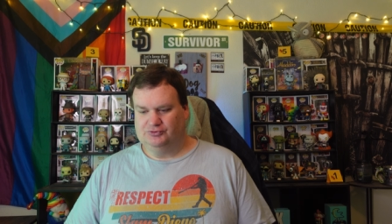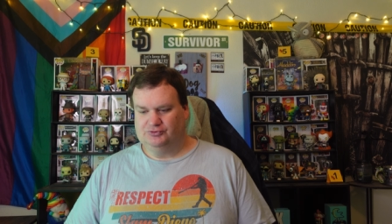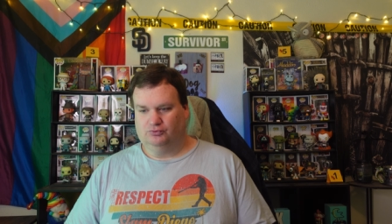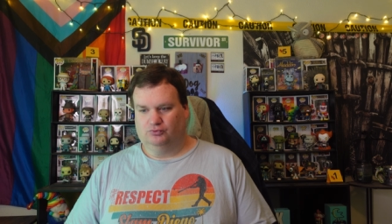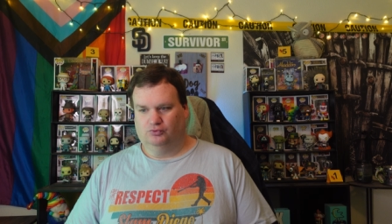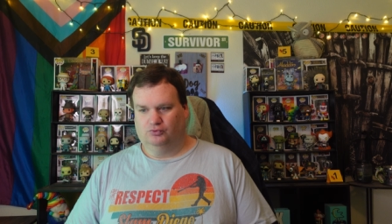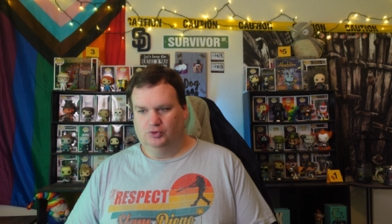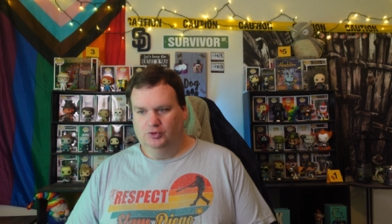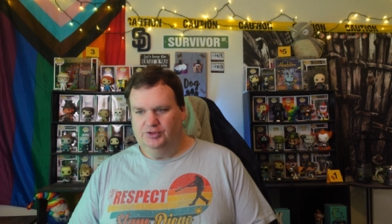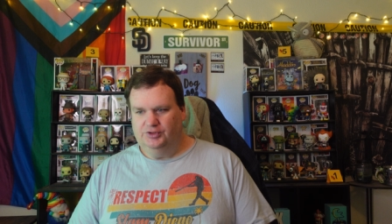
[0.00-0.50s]

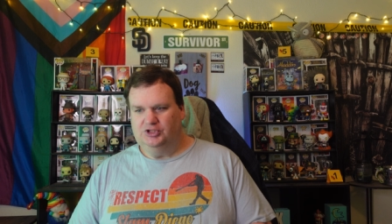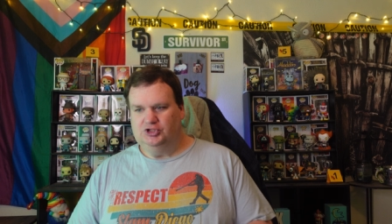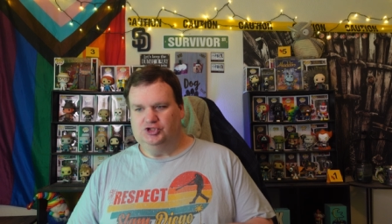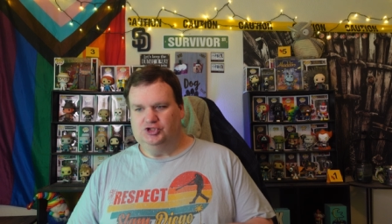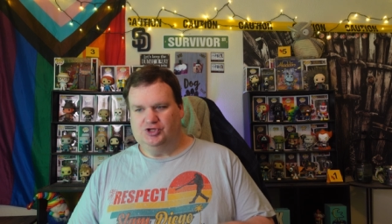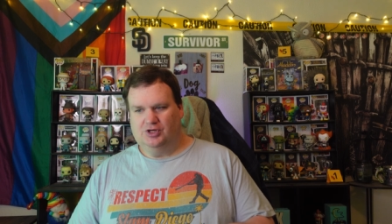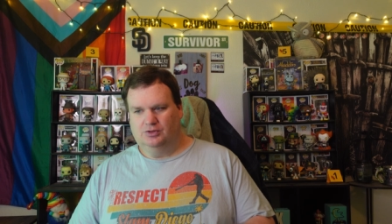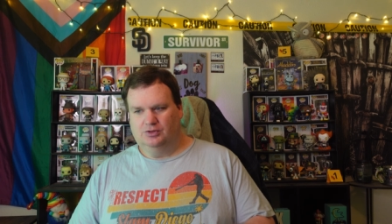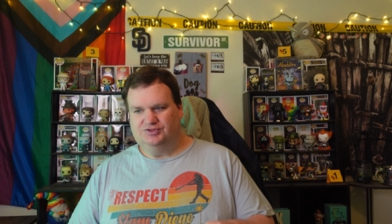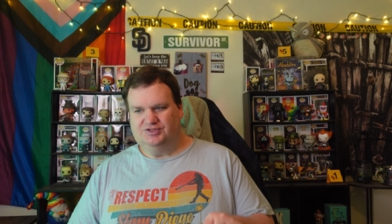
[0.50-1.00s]
Rudy
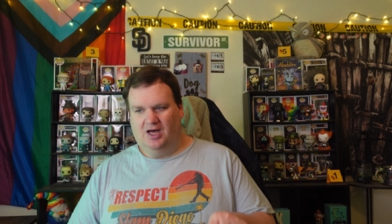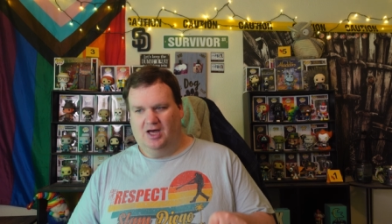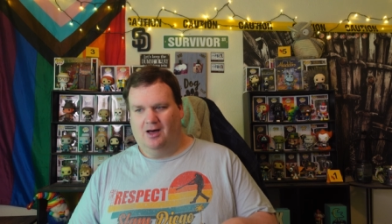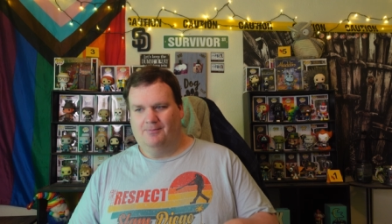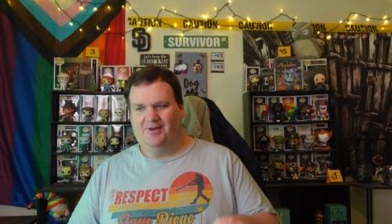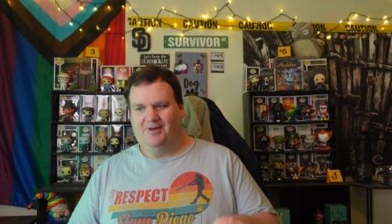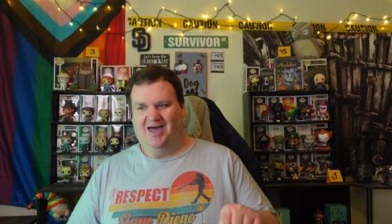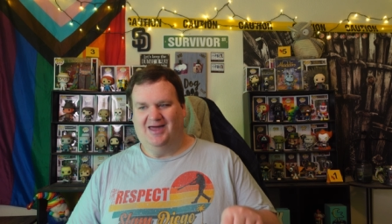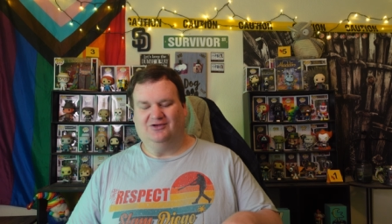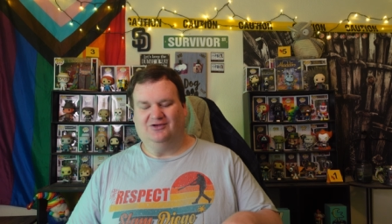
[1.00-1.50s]
shows
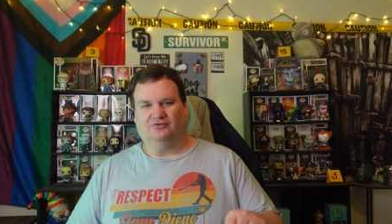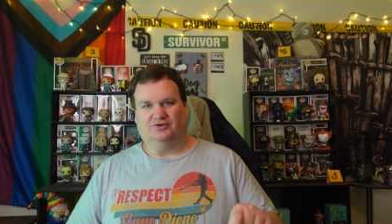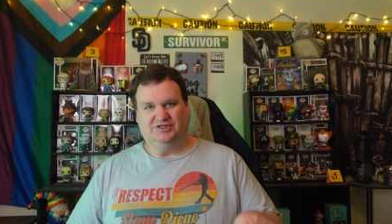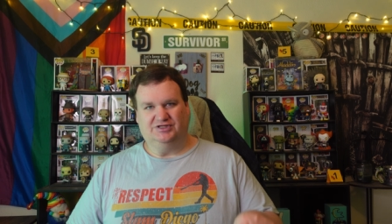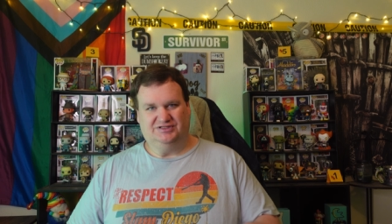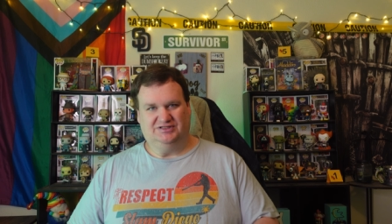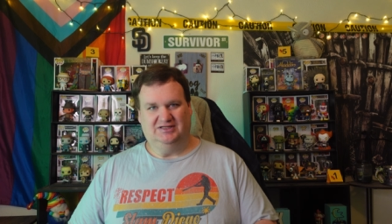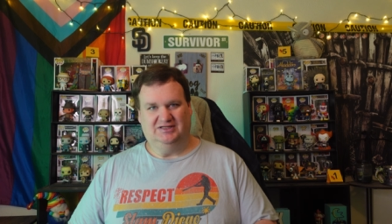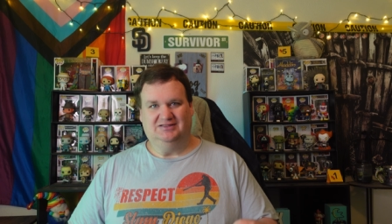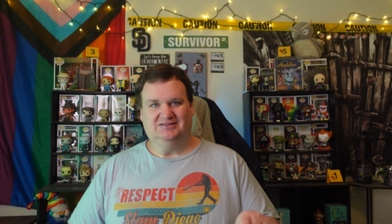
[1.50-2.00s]
up at
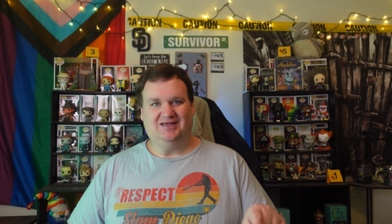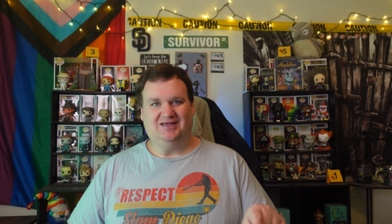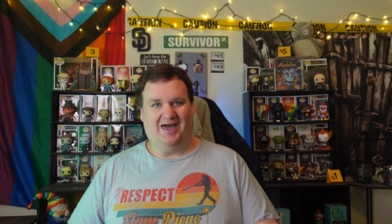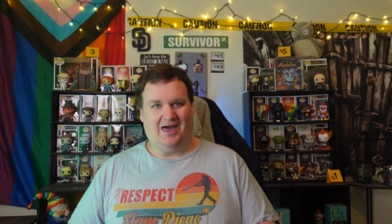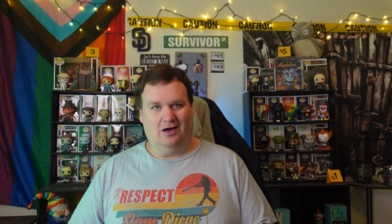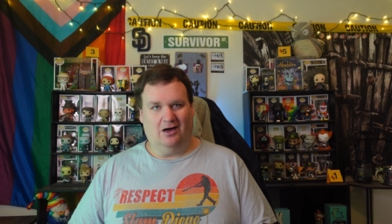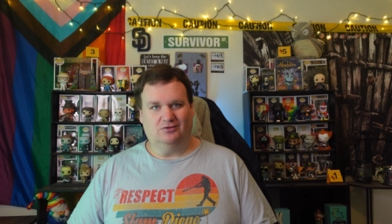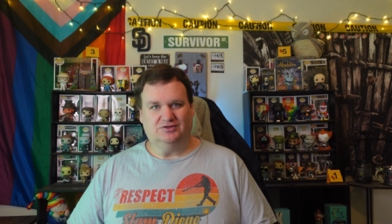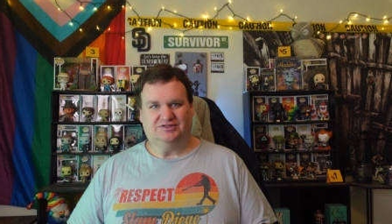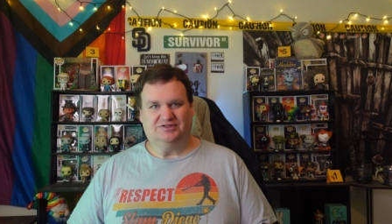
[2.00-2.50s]
Kristine's
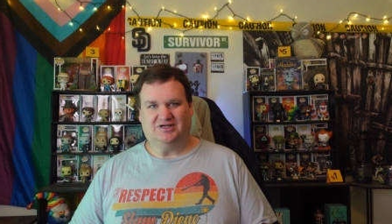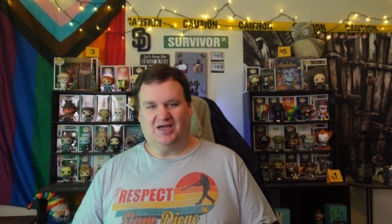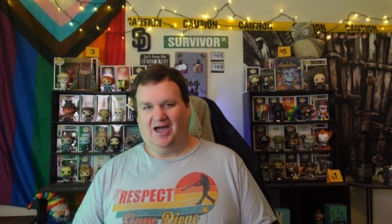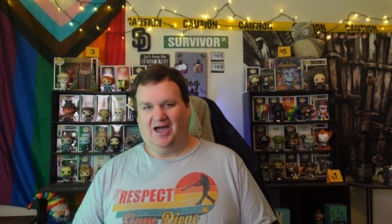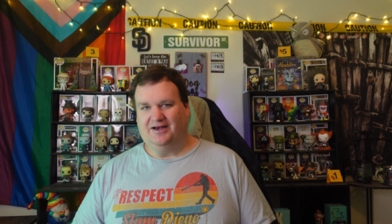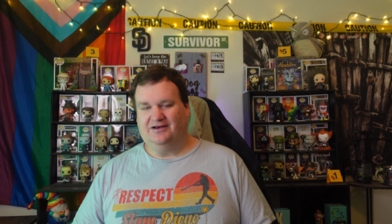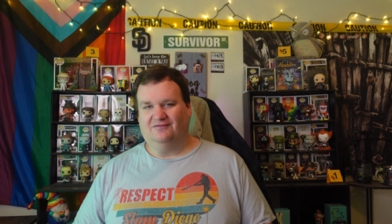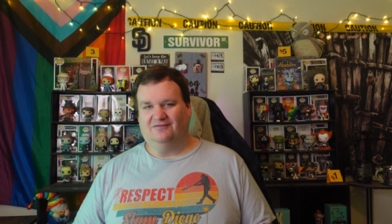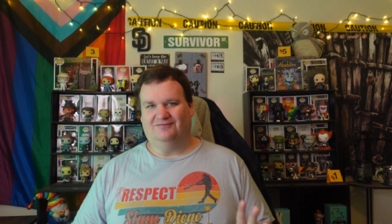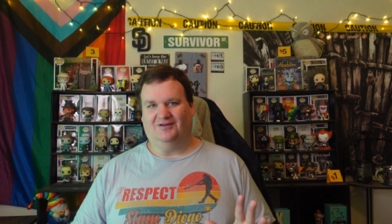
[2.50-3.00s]
house
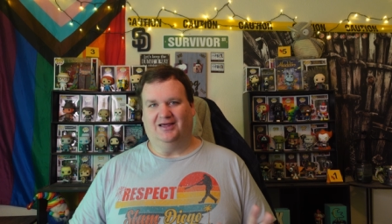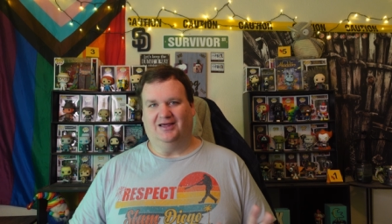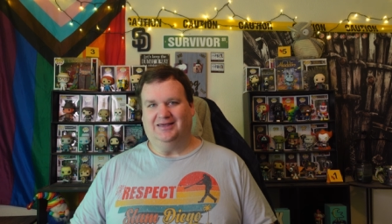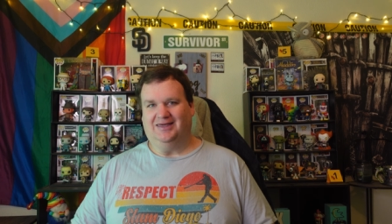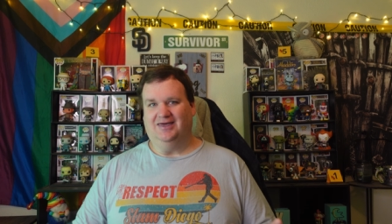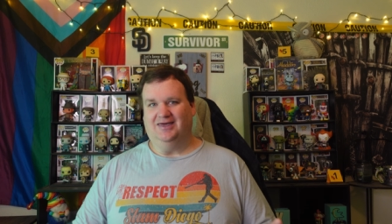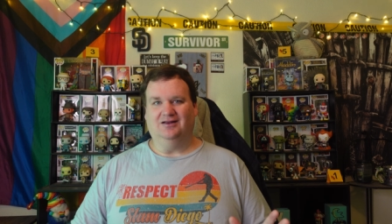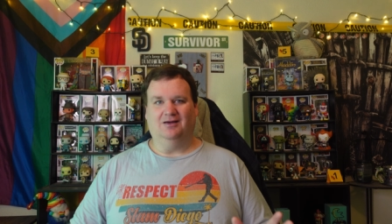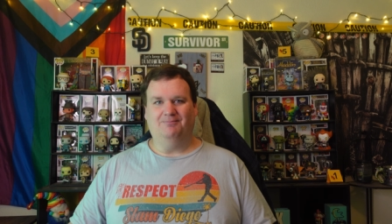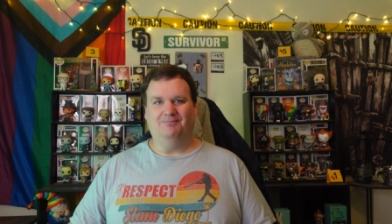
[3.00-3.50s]
kind of
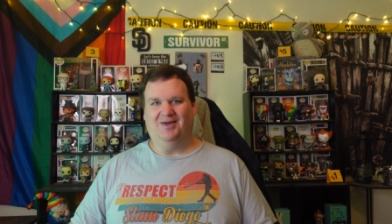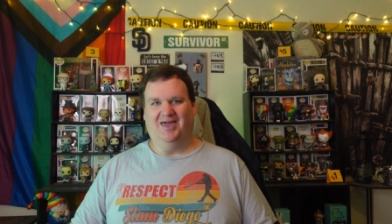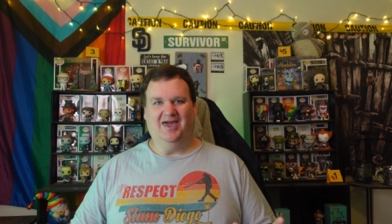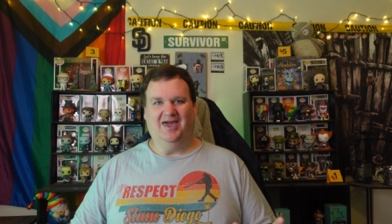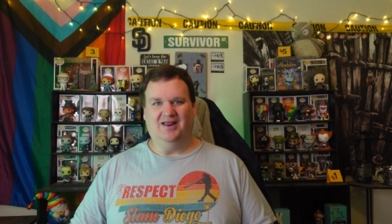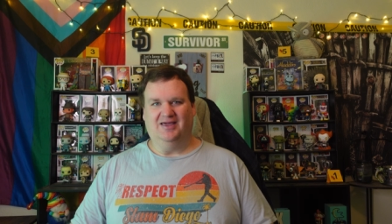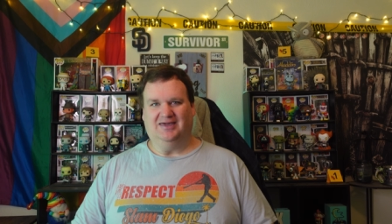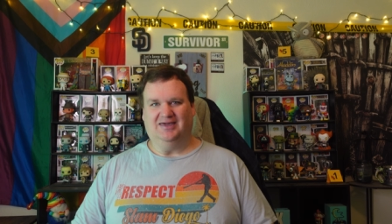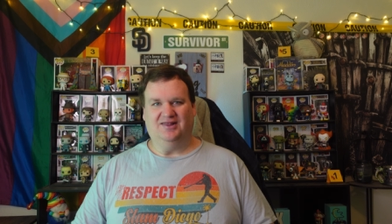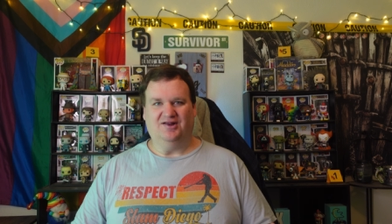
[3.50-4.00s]
like in a
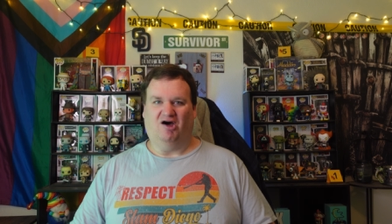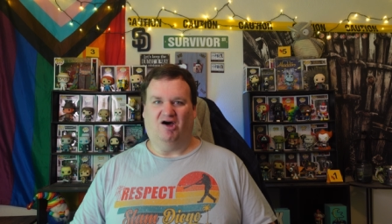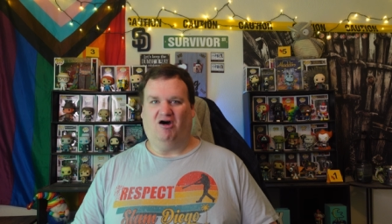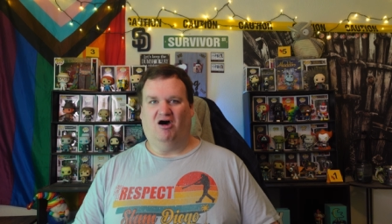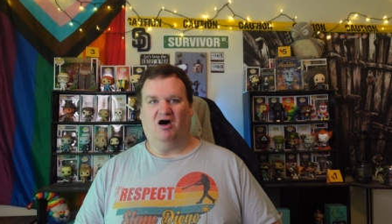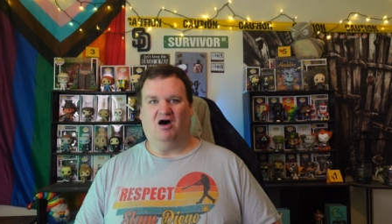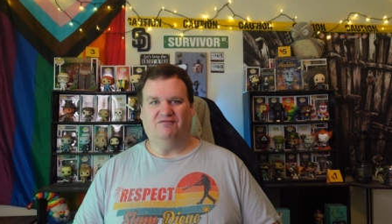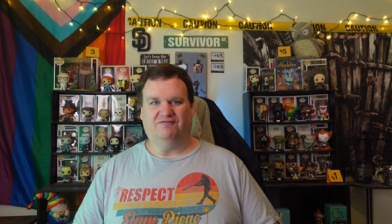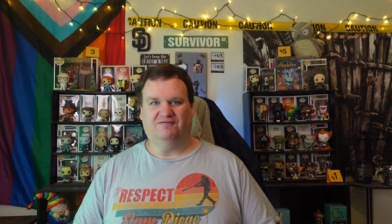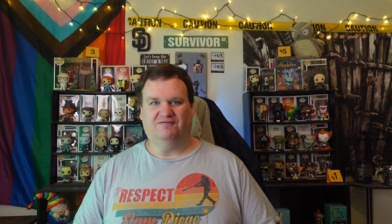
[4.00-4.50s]
panic, in a
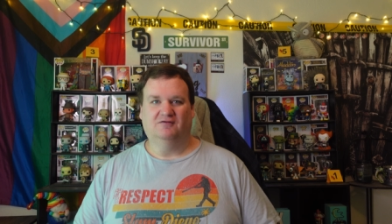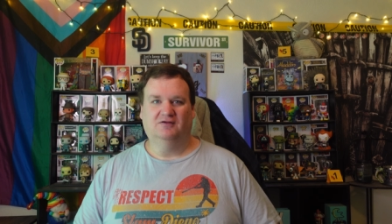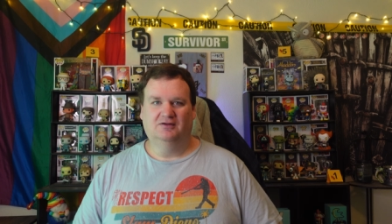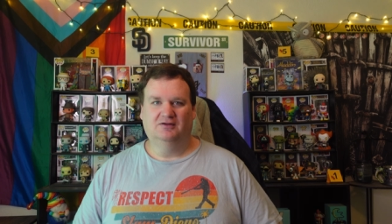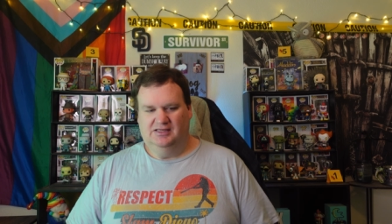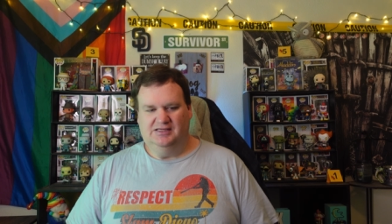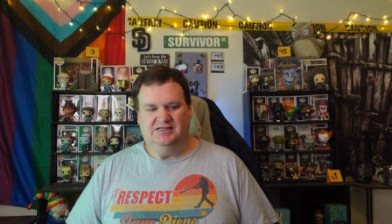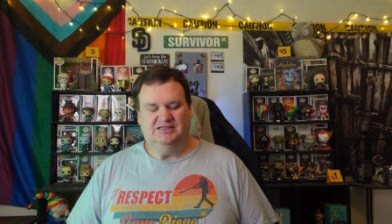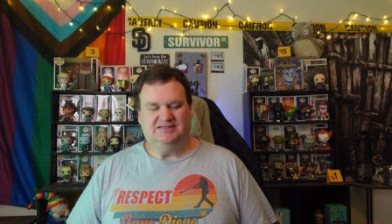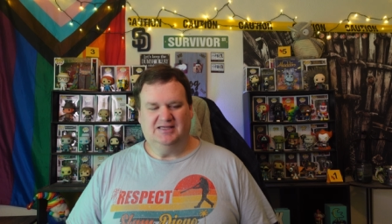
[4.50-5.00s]
huff.
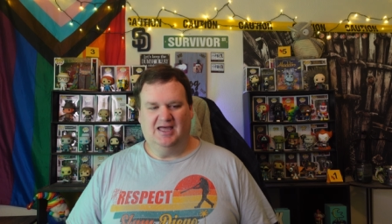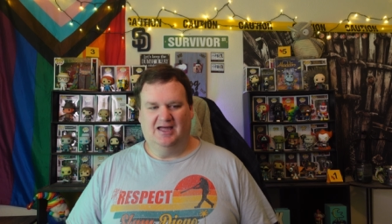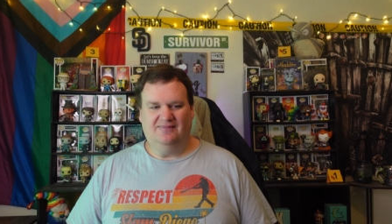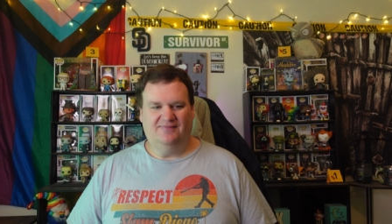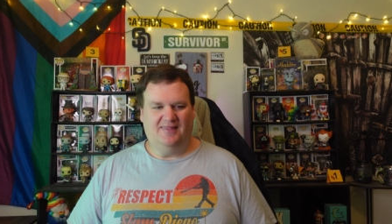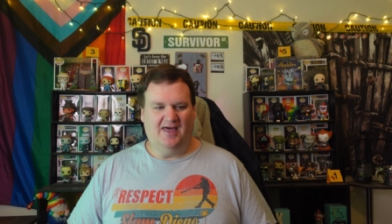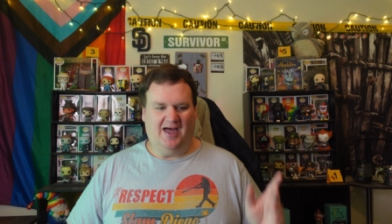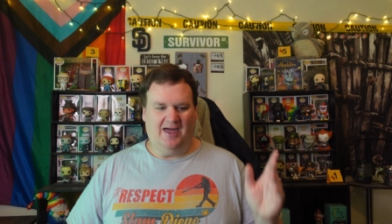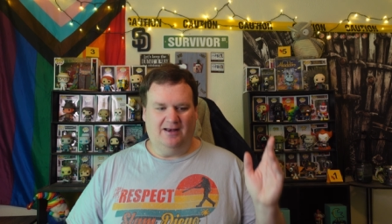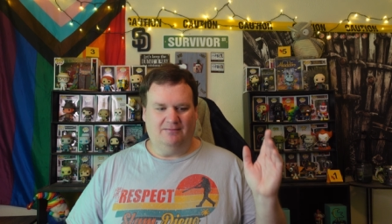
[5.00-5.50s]
He
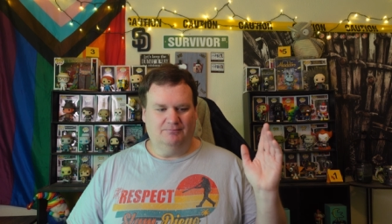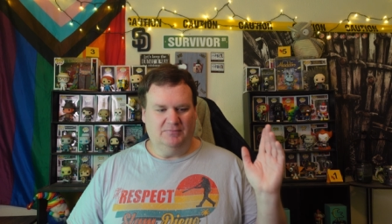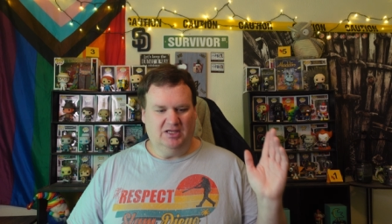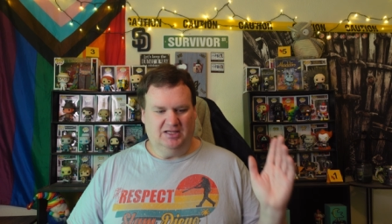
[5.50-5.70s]
said that